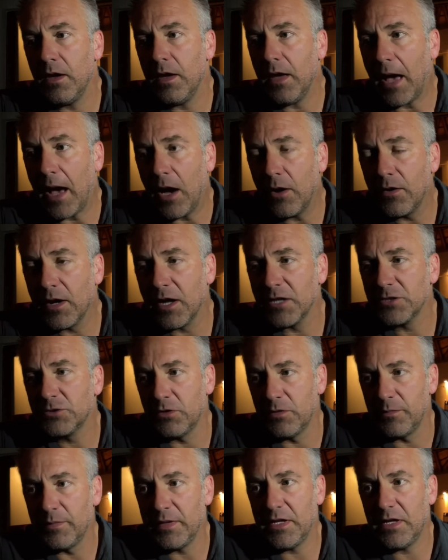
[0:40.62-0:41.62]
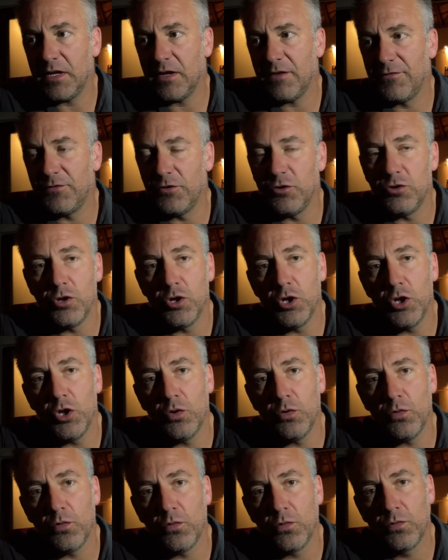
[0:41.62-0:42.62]
how nice would it be if you
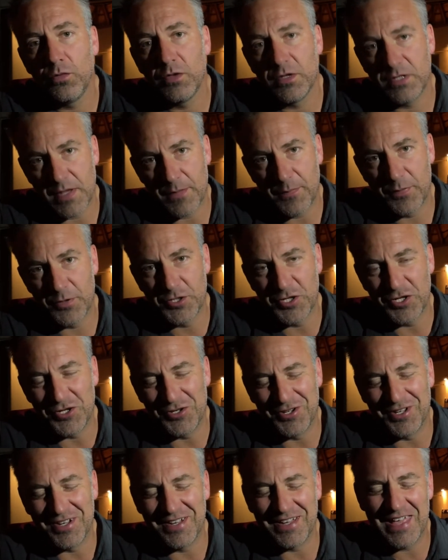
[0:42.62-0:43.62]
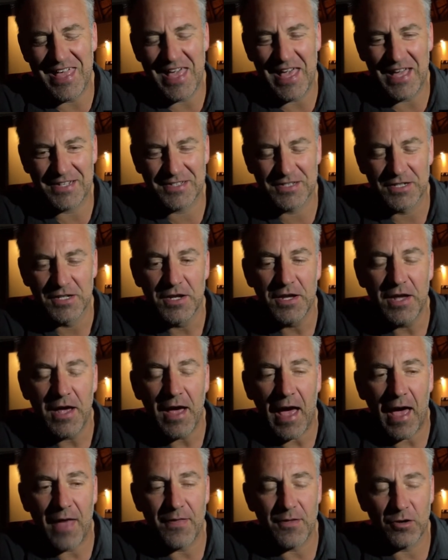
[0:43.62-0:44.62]
knew the temperature you're gonna get,
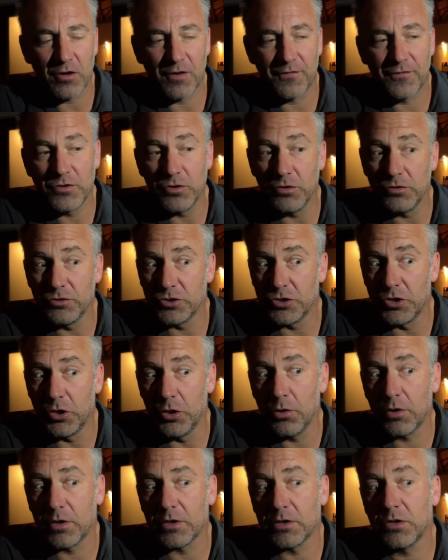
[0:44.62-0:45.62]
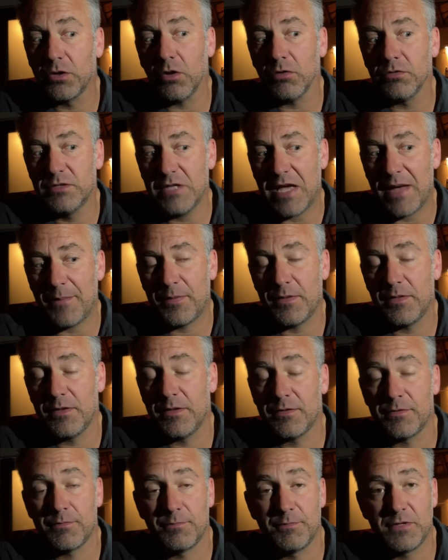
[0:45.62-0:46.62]
and then often you'll just look at the cold tap and
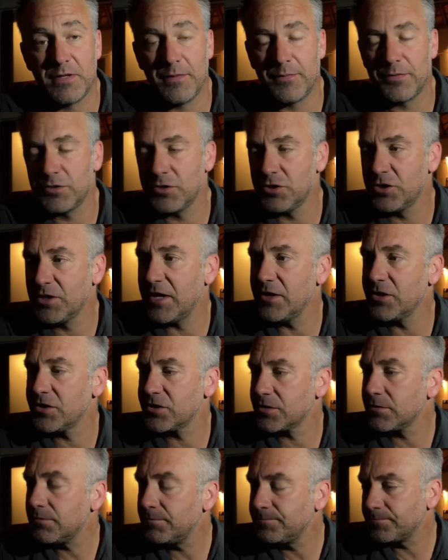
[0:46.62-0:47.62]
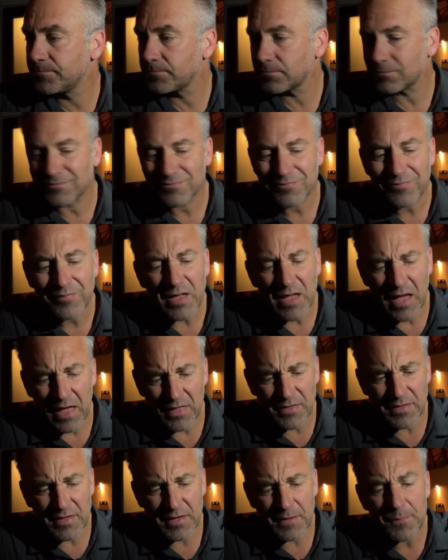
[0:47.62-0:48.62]
the temperature changes.
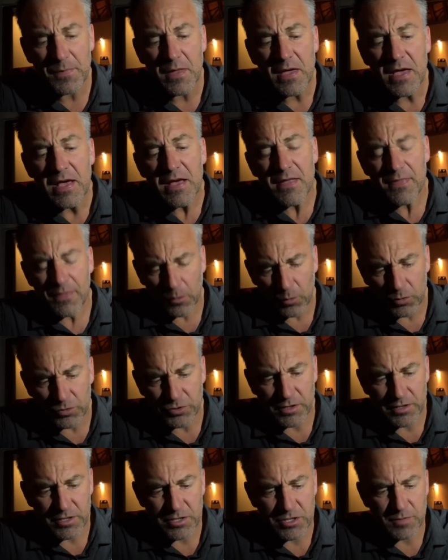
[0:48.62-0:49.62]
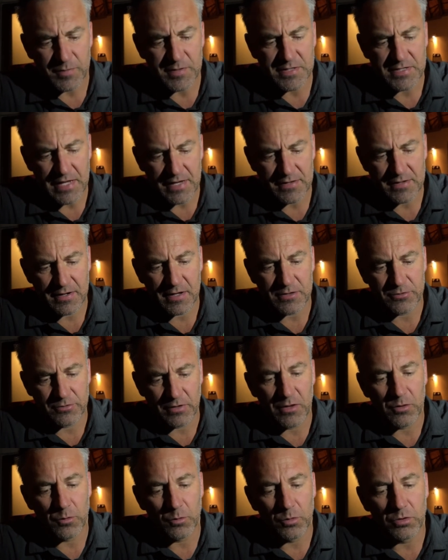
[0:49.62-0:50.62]
Another thing that also needs to be standardized
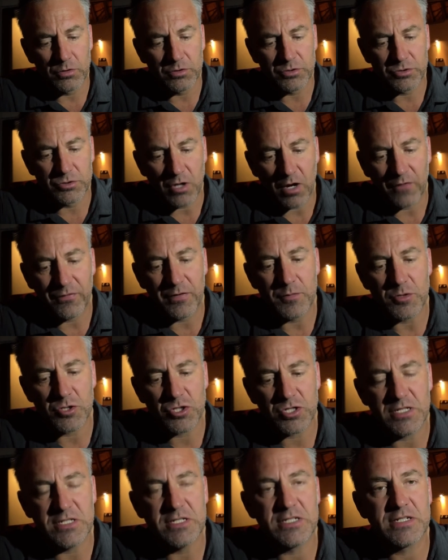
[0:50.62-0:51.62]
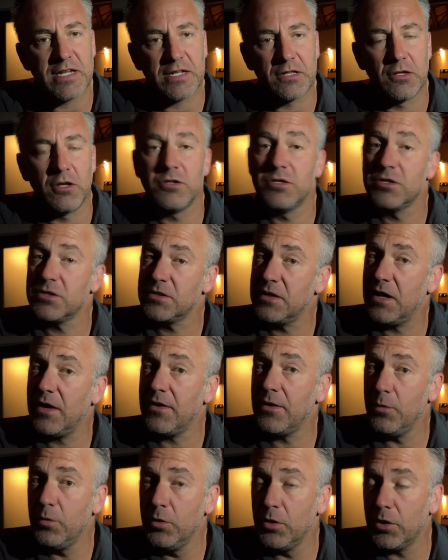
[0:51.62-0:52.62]
around the world is coffee machines at lodges and how
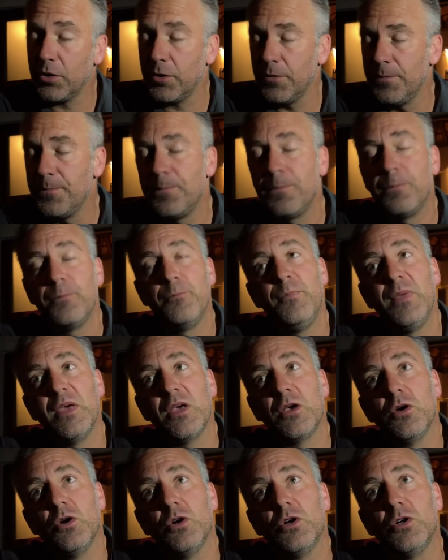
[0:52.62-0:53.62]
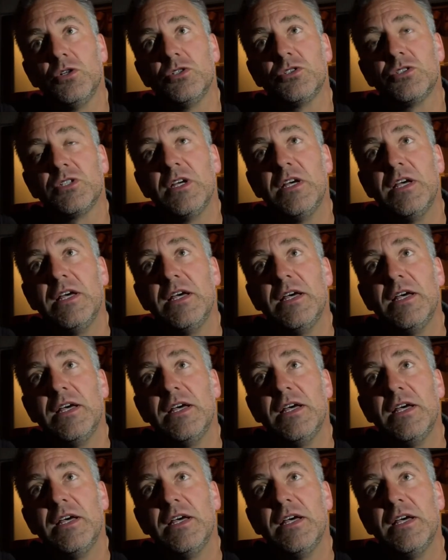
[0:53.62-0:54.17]
they work, because